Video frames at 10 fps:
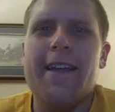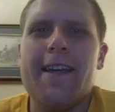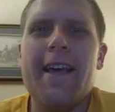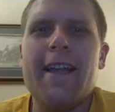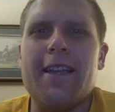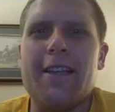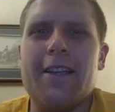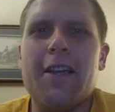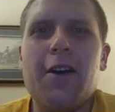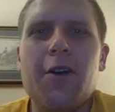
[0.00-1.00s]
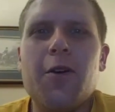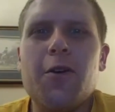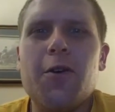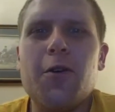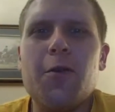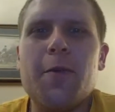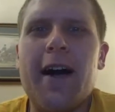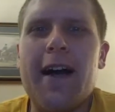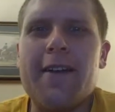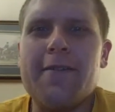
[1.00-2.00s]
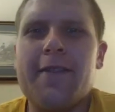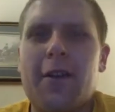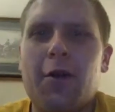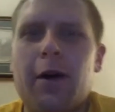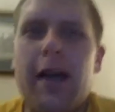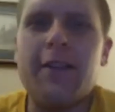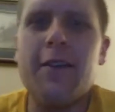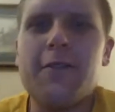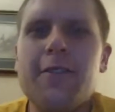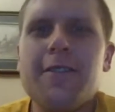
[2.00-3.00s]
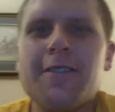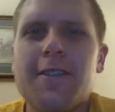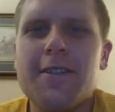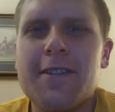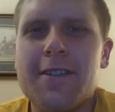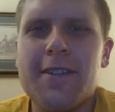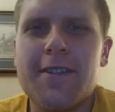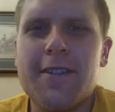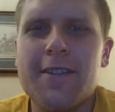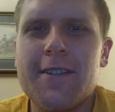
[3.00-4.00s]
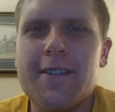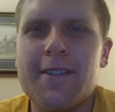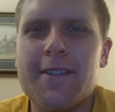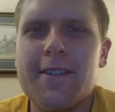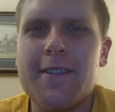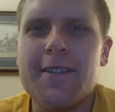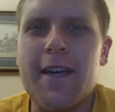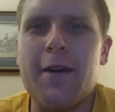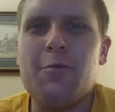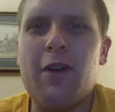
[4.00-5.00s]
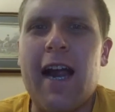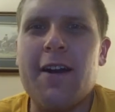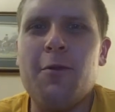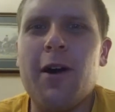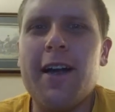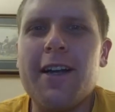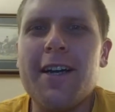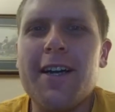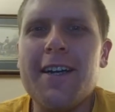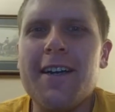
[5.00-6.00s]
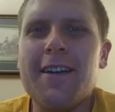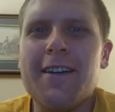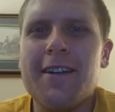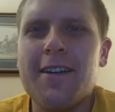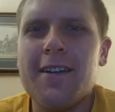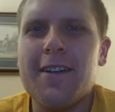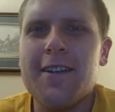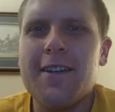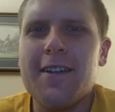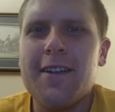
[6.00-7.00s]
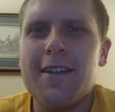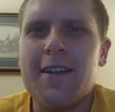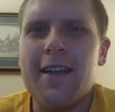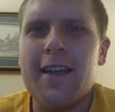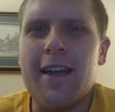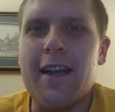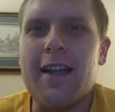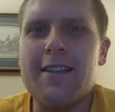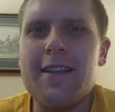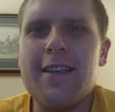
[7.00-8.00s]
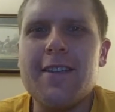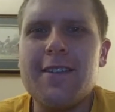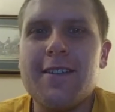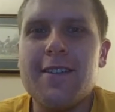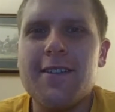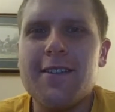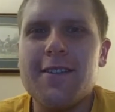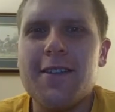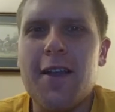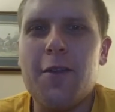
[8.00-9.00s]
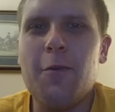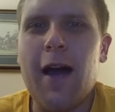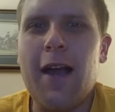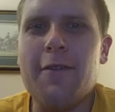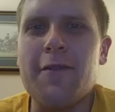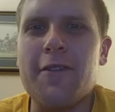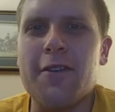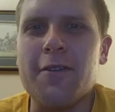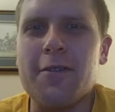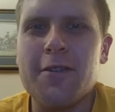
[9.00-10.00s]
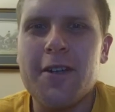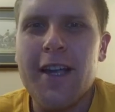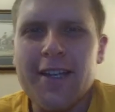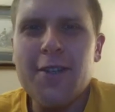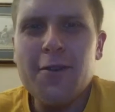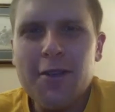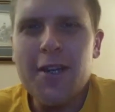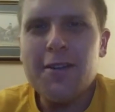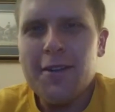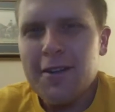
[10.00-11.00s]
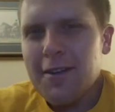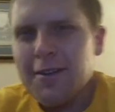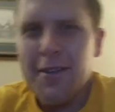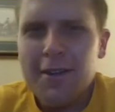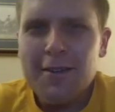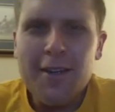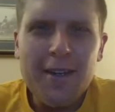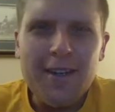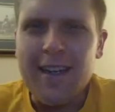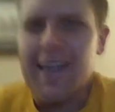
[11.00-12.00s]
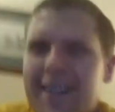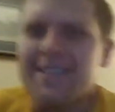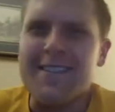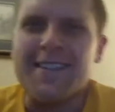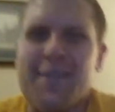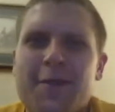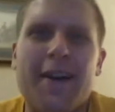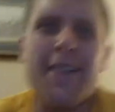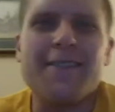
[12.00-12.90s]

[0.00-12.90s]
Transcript: Hello, my fellow wine lovers. I'm Ryan the Wine Guy, and this is the wine review. Do do do do do do do. Yeah, never mind.